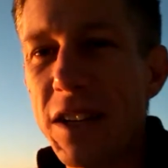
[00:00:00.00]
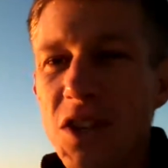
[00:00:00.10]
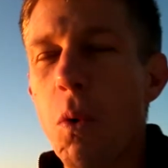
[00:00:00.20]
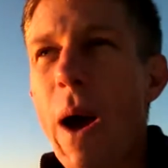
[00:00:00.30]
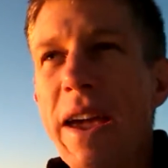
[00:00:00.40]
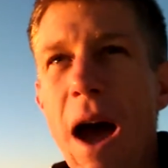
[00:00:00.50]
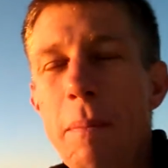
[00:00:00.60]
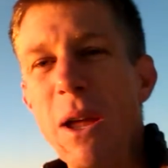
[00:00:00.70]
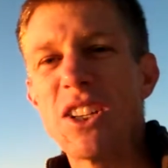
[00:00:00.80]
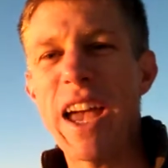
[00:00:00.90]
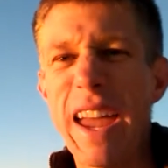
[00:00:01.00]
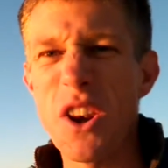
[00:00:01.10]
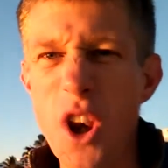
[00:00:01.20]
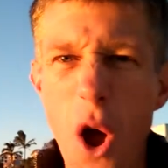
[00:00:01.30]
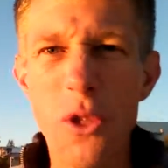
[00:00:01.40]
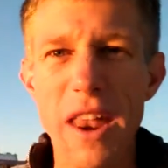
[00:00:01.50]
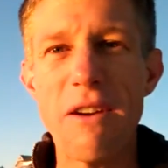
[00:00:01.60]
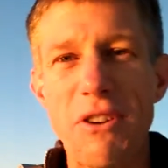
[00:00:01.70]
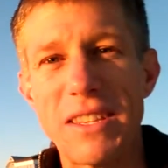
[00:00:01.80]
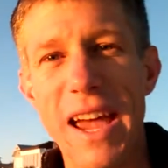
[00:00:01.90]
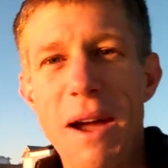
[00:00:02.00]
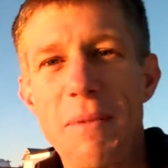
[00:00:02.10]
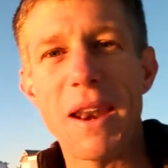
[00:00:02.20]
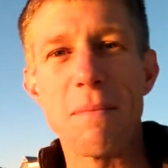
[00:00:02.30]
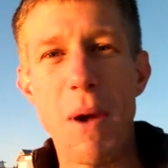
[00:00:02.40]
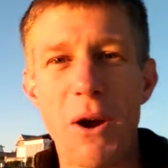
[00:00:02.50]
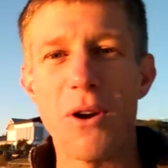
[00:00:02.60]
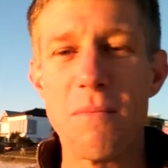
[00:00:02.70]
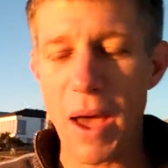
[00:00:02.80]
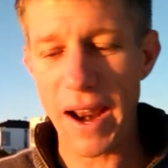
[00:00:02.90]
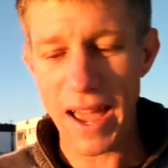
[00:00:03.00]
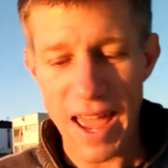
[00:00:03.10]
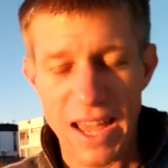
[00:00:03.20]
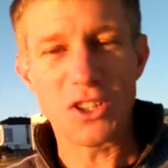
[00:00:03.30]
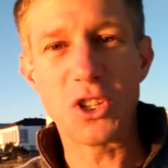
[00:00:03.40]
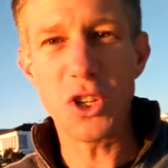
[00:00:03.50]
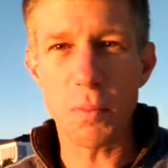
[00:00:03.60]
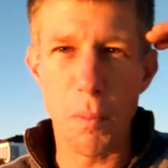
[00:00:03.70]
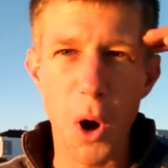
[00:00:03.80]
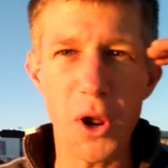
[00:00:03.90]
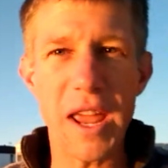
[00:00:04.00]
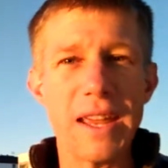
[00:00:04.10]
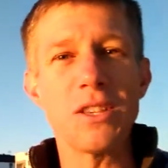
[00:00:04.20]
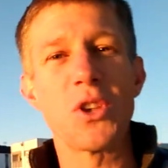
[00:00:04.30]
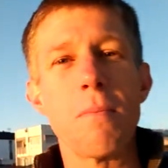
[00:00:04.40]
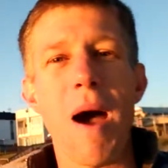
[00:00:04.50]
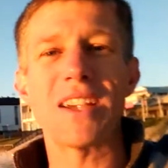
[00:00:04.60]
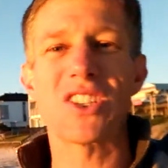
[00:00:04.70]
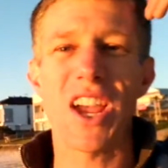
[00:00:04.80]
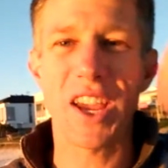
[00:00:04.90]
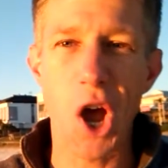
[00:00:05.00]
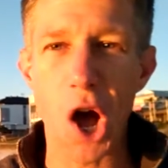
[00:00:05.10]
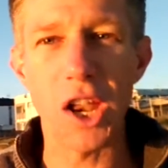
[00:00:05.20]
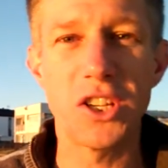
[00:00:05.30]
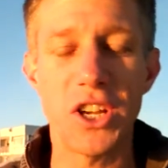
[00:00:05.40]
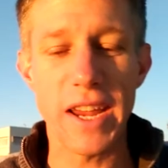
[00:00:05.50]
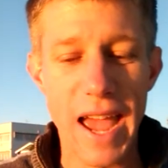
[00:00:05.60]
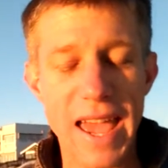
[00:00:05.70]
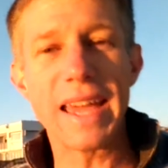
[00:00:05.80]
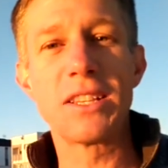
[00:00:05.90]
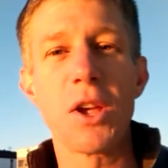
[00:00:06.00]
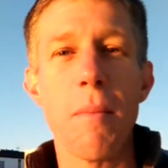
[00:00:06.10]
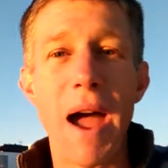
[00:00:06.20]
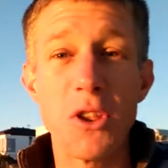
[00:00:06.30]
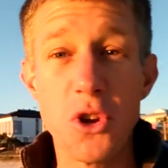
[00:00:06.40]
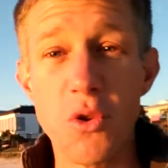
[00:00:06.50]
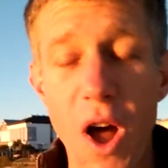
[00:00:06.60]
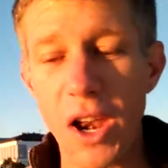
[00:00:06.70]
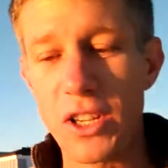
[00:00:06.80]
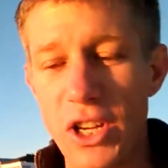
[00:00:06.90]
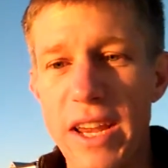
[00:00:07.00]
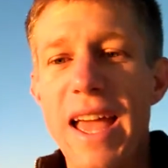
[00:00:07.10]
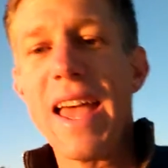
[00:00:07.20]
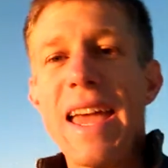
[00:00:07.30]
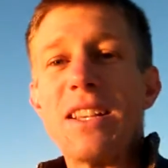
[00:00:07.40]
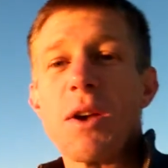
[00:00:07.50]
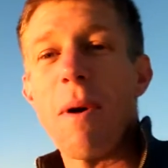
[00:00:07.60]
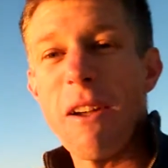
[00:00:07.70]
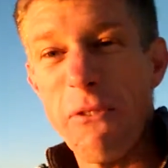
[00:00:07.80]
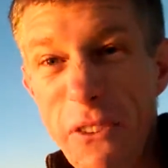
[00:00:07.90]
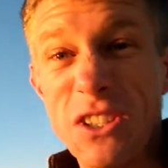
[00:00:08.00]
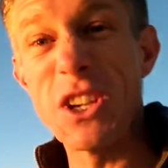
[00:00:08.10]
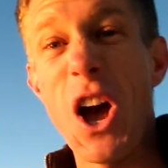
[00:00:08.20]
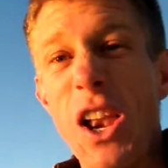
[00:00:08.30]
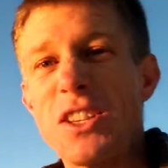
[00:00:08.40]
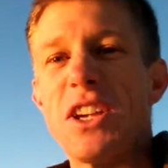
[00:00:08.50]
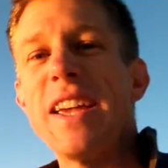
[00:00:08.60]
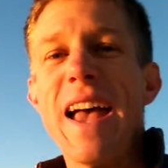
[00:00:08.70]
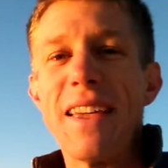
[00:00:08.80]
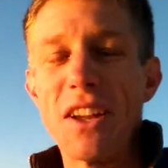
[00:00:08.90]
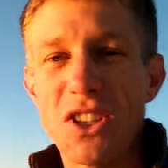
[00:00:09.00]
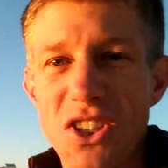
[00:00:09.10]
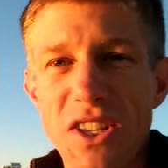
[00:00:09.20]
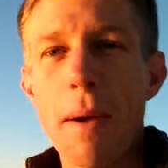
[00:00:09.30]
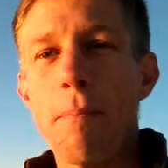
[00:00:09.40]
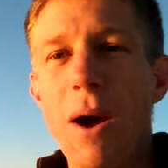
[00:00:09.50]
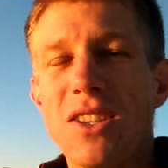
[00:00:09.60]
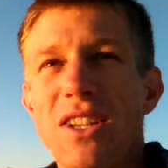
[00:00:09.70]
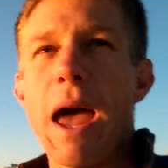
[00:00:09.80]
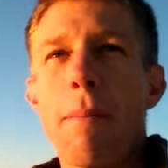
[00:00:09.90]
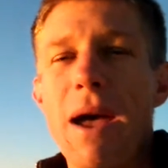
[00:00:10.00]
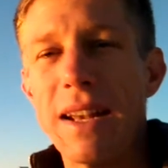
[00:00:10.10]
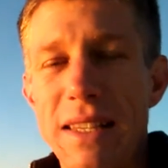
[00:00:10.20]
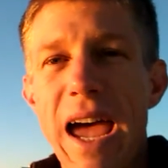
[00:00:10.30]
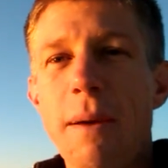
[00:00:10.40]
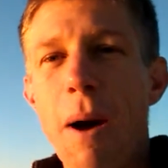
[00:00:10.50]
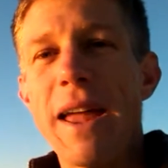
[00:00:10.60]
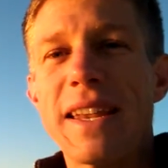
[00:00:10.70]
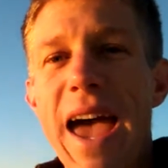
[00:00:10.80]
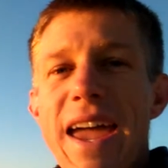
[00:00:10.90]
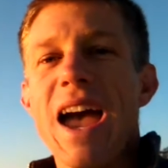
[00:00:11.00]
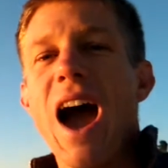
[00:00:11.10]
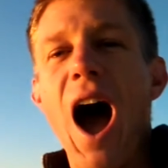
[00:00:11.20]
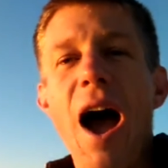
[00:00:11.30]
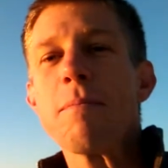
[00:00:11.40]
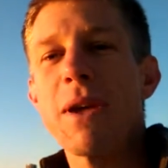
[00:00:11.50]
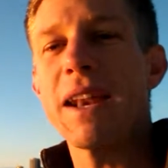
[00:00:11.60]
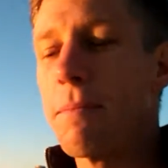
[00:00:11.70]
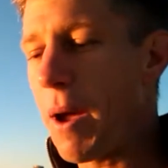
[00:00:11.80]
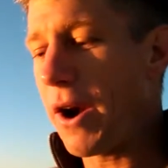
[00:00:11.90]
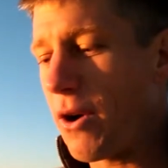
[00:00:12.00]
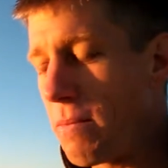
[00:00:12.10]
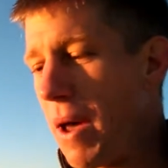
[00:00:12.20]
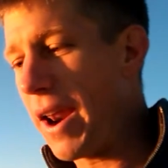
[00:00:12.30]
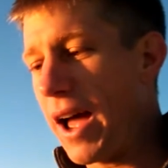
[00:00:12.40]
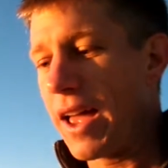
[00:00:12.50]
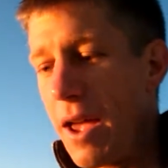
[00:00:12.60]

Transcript: it is to wake up each day and know that every day I'm getting better and better? To just put into my psychology, into my neurology, into my physiology that step by step, day by day, I'm getting better and better.